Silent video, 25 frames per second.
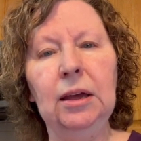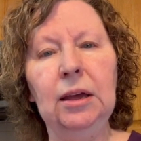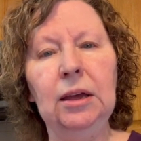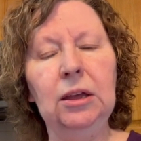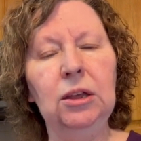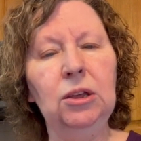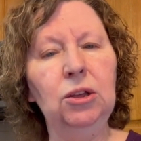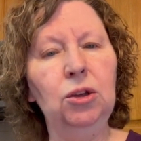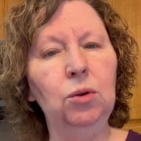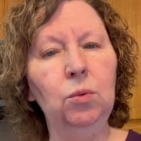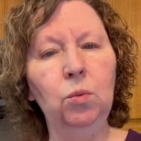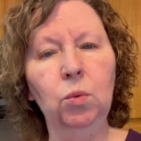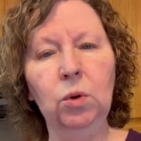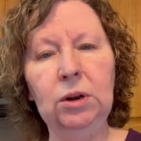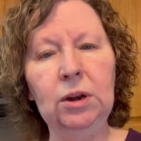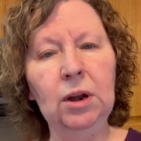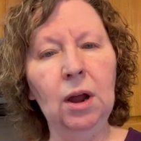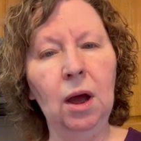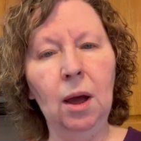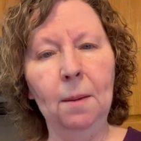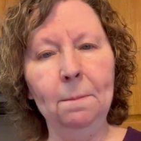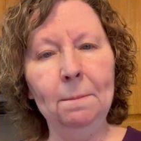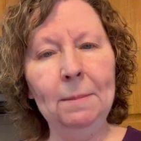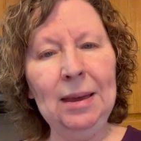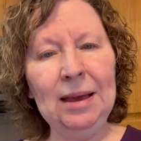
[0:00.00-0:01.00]
you would
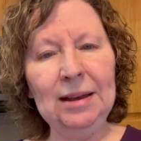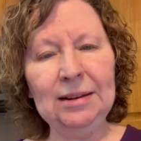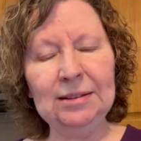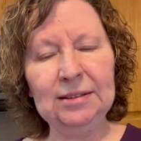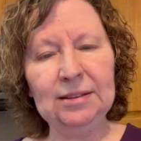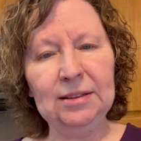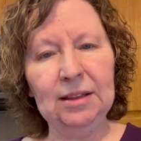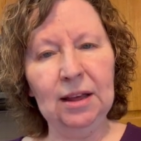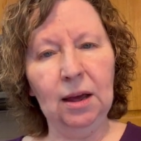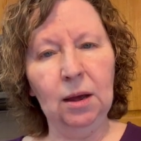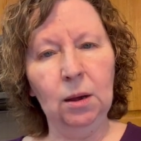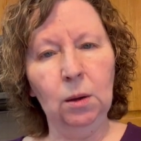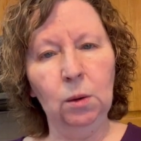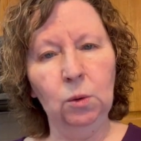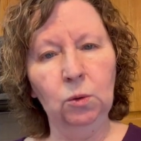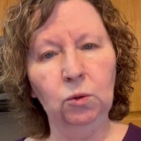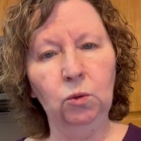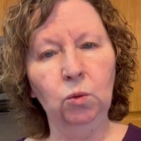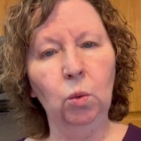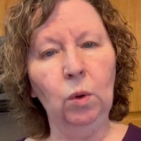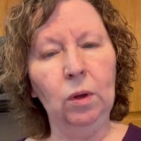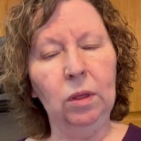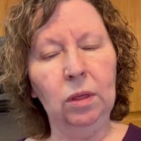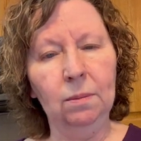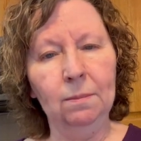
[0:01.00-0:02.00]
not mix those
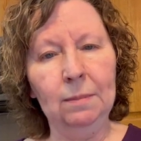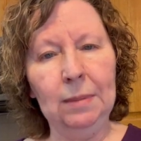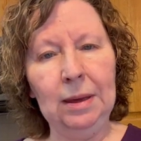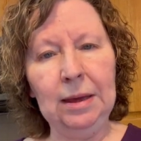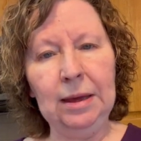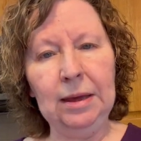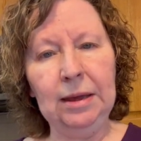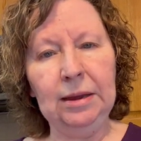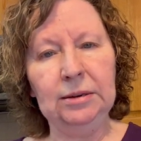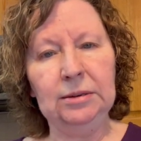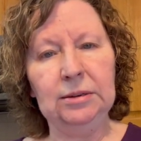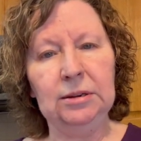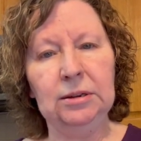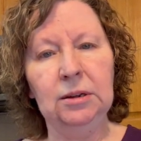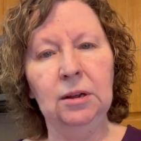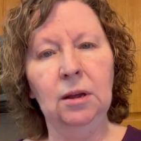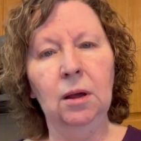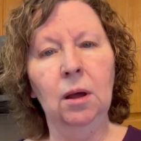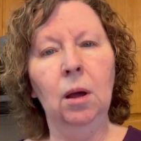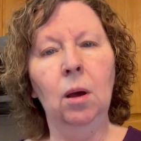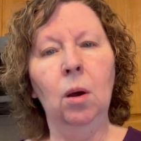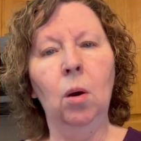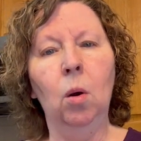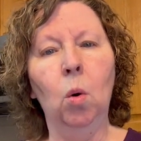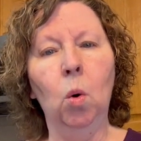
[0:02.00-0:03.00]
with meat
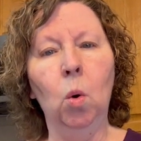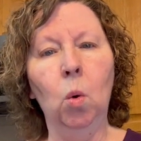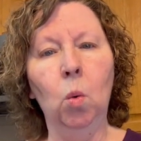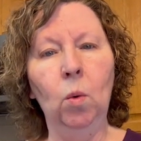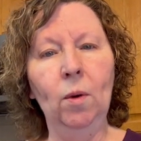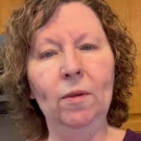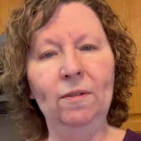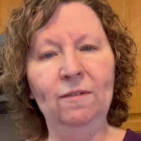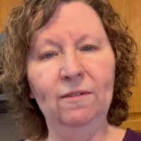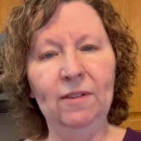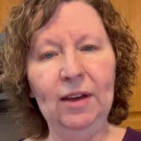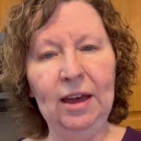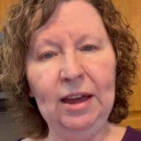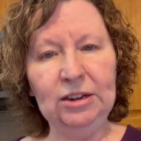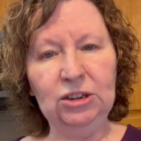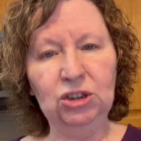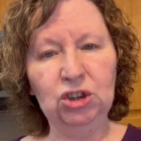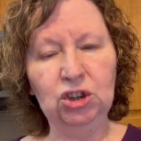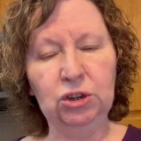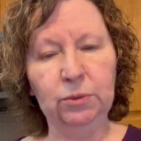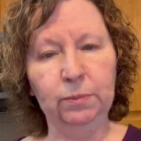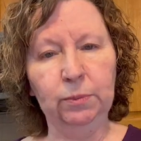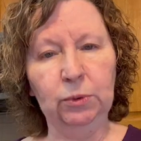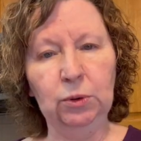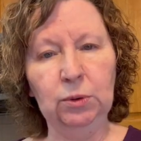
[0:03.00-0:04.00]
or with
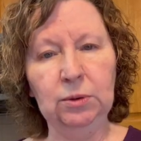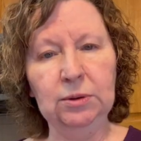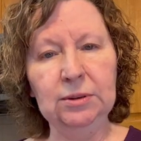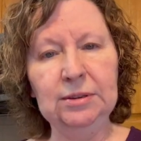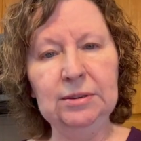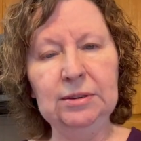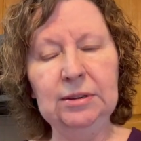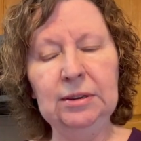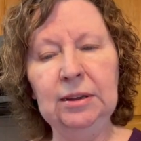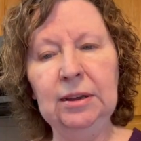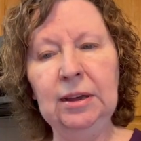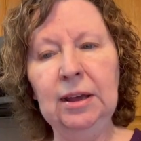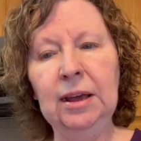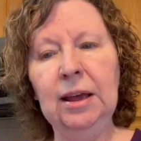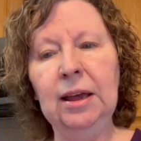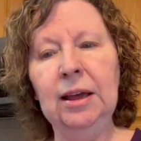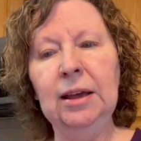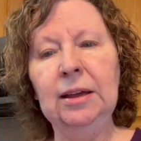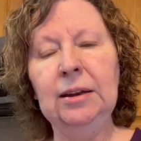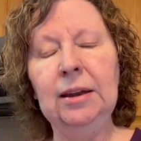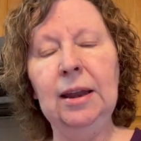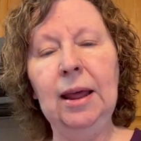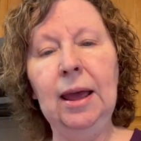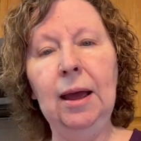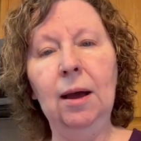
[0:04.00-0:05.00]
vegetables.
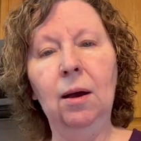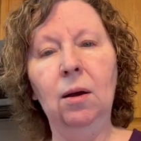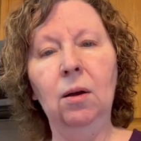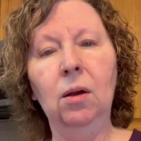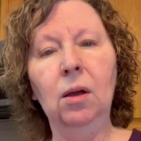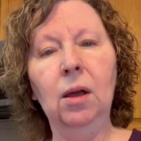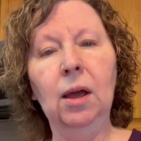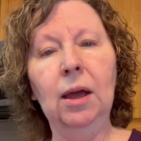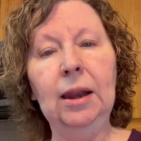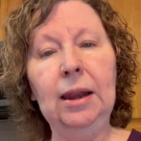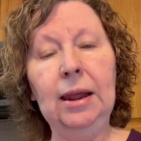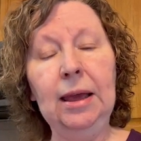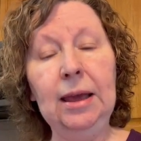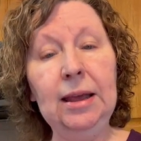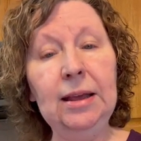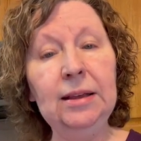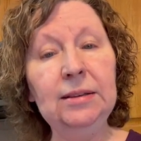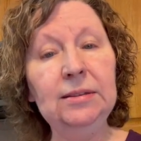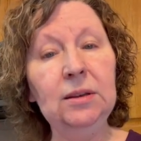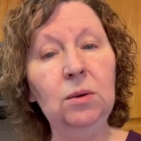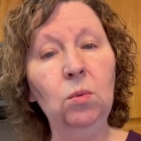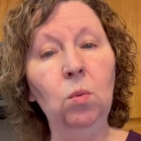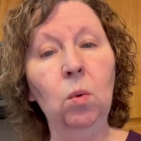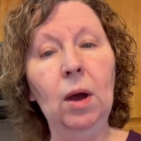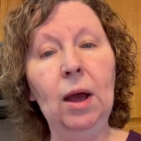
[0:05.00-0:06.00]
Now, an
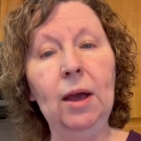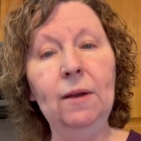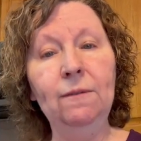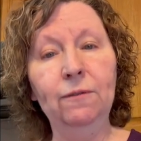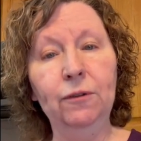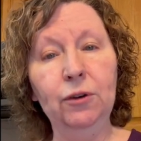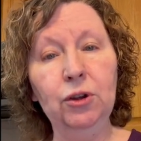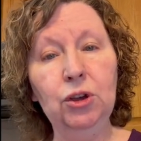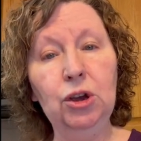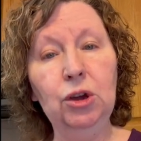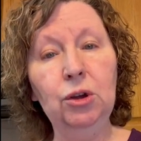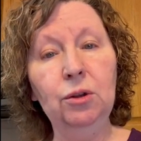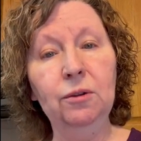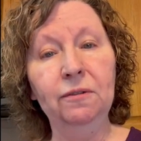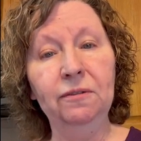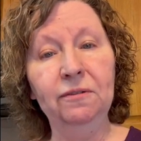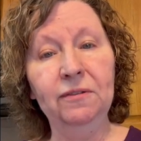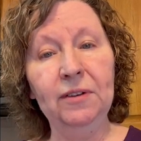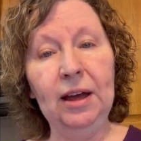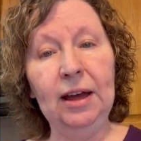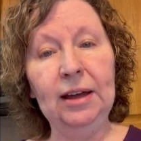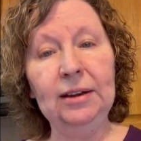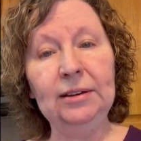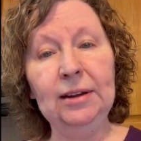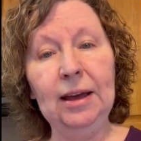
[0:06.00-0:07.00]
easy way for you to
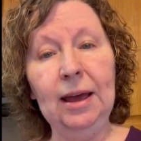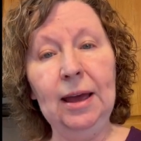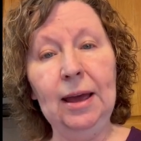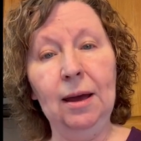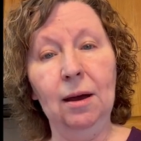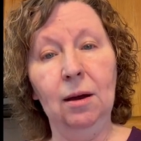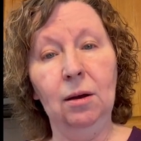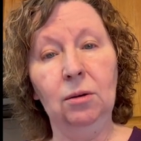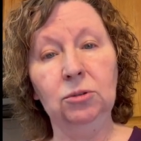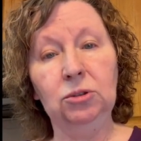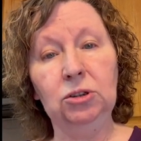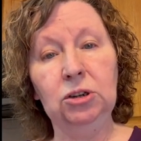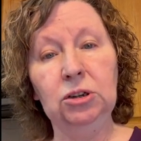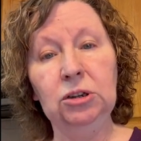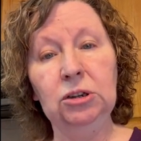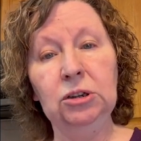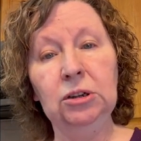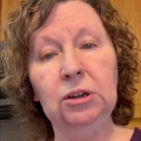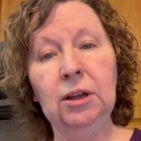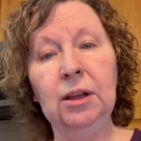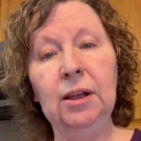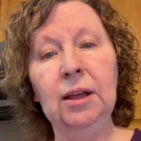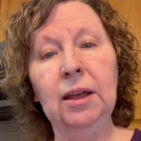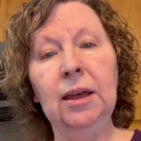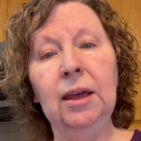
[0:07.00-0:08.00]
find out
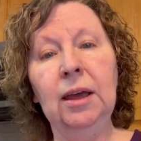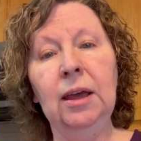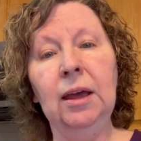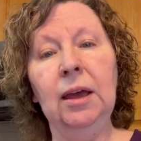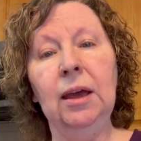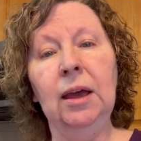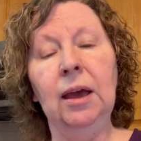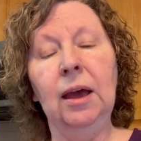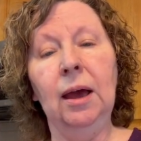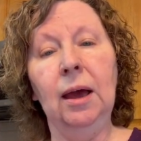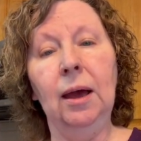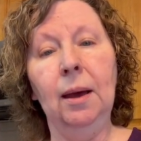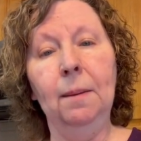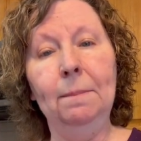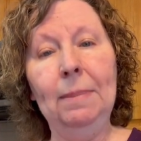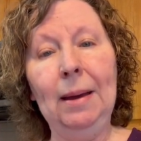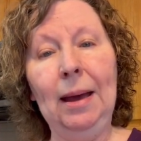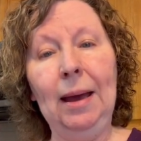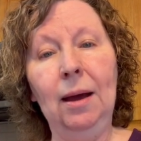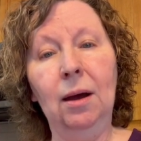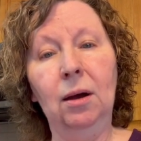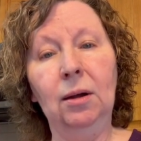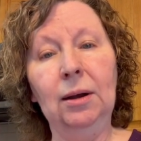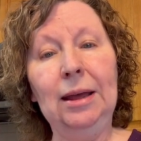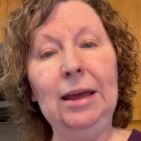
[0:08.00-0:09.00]

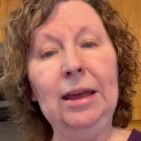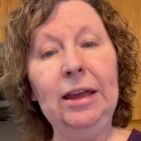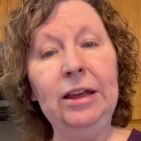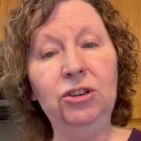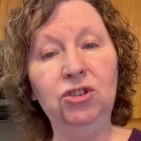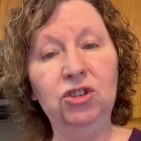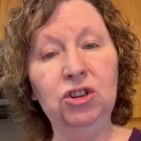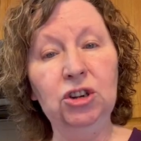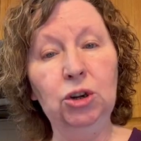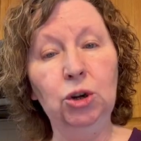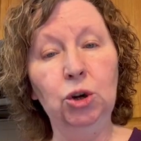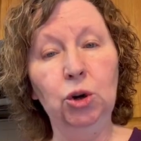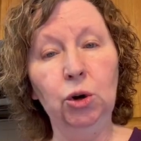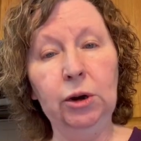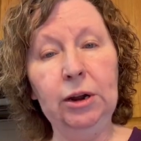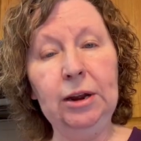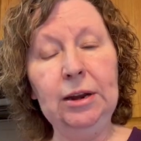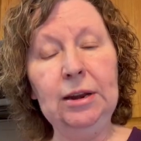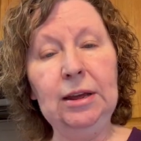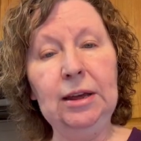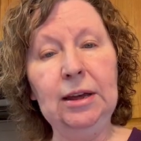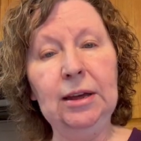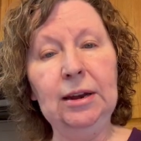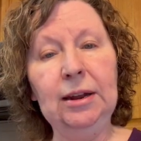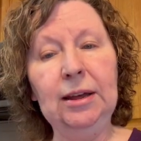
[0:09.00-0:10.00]
about each
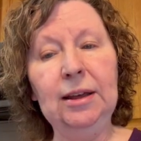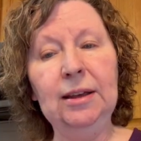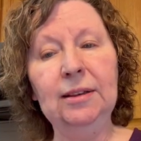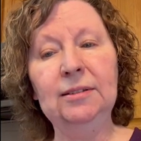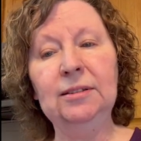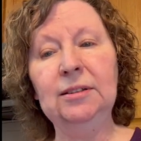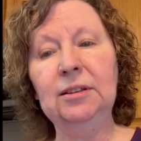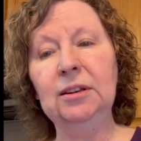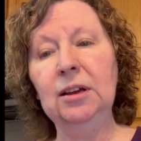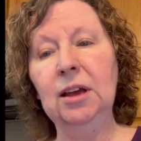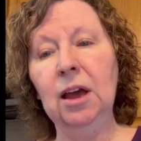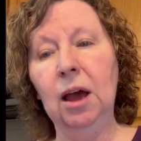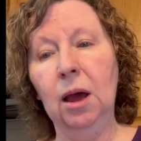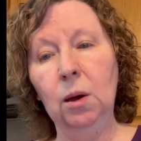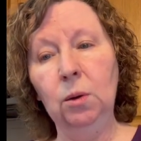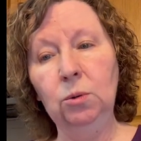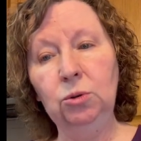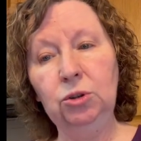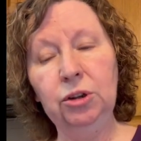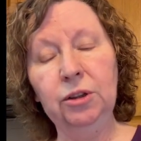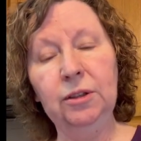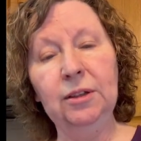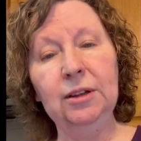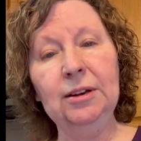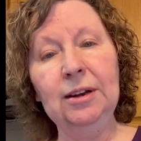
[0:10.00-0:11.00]
ingredient is to go
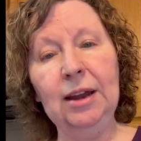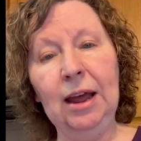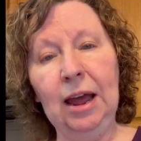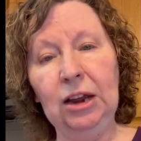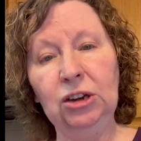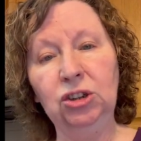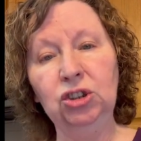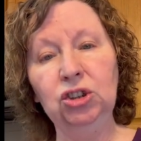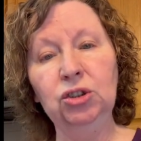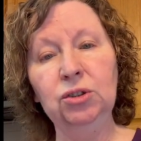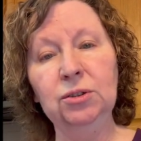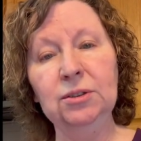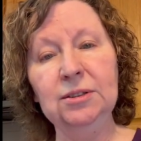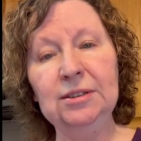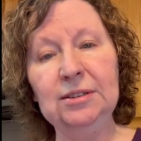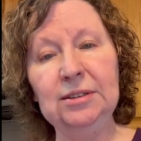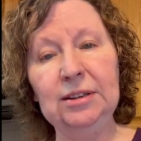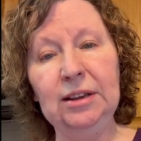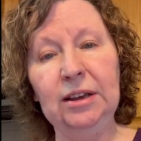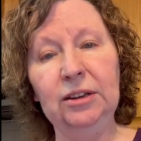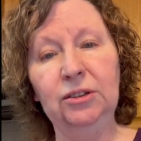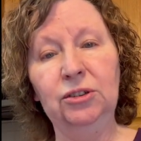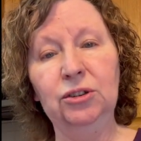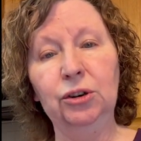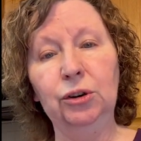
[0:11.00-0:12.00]
to the National
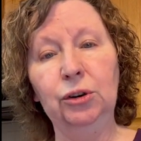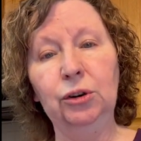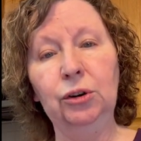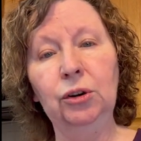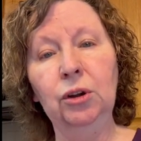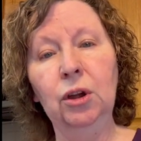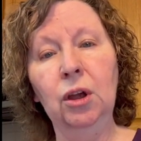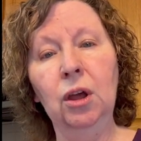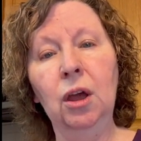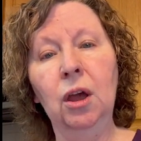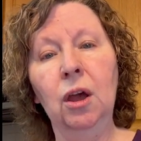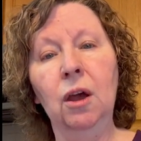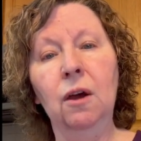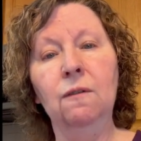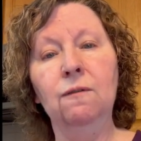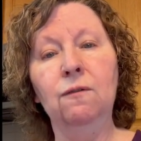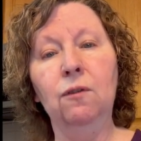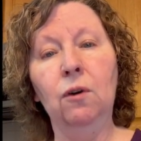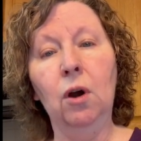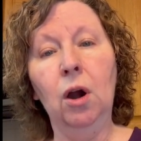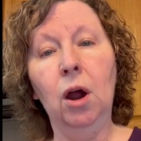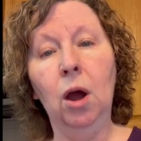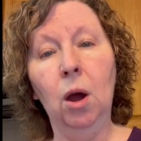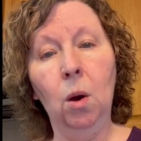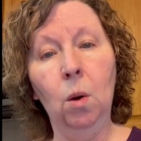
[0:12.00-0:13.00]
Center
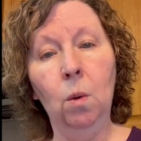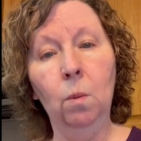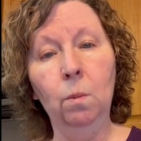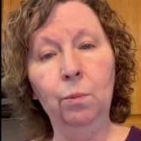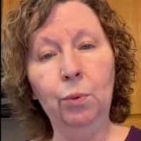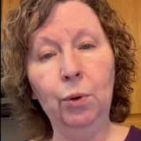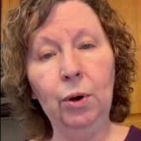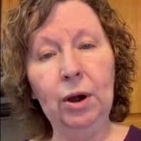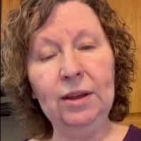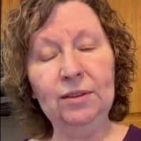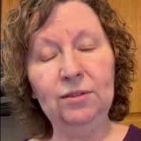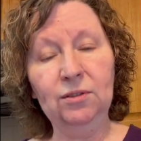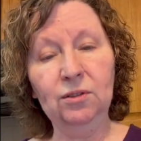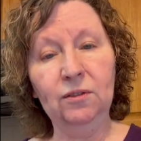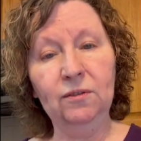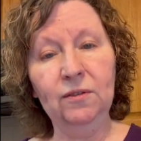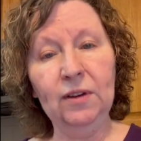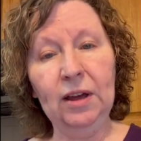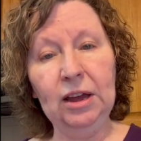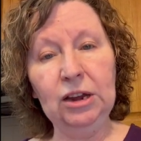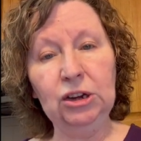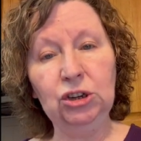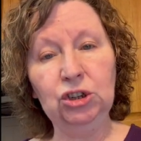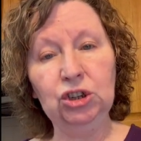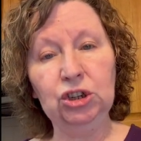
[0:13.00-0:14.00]
for Home
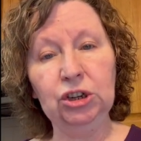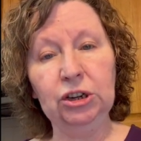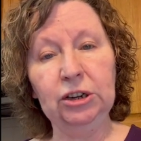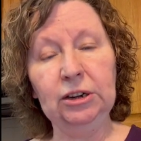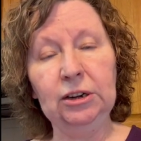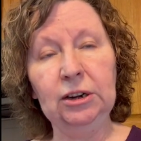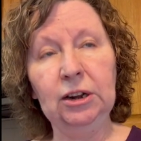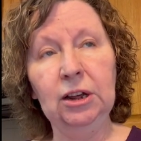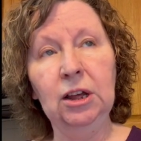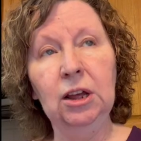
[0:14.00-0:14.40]
Preservation,